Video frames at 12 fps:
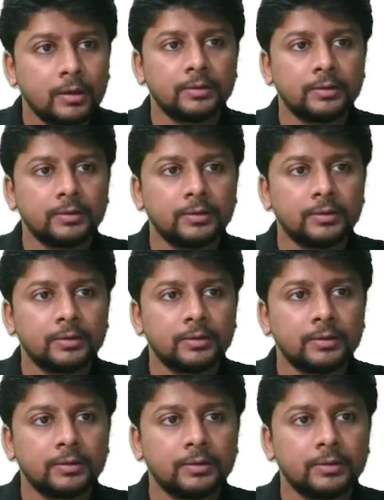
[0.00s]
The
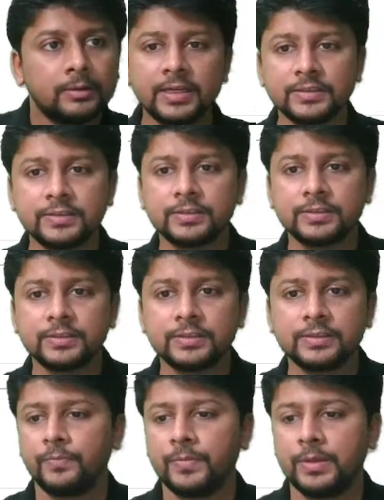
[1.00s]
significance is
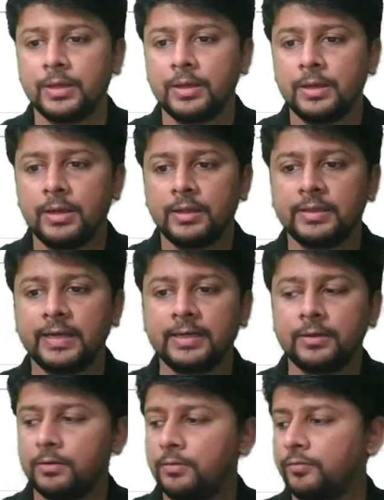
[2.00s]
that
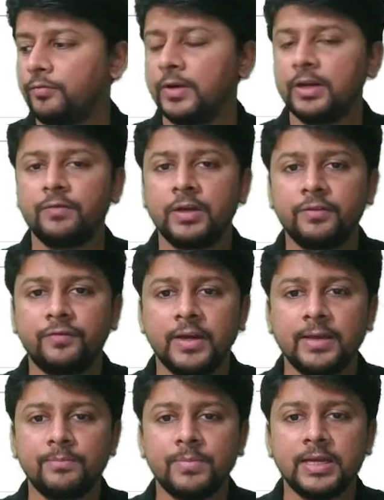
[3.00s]

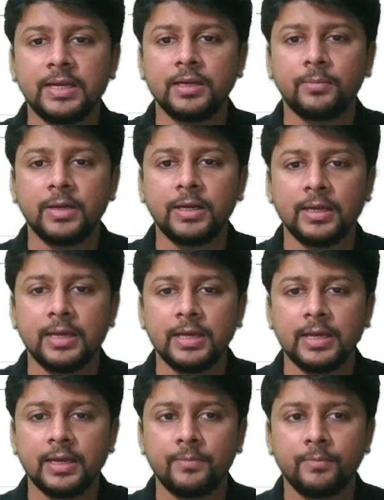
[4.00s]

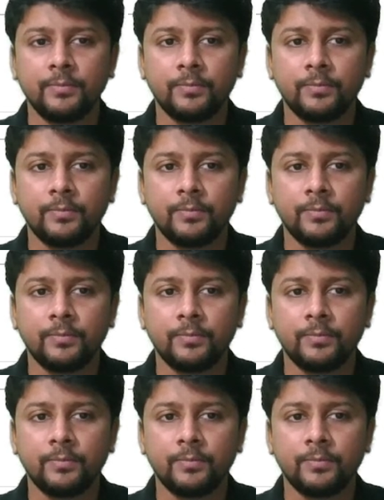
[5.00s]
115BAA,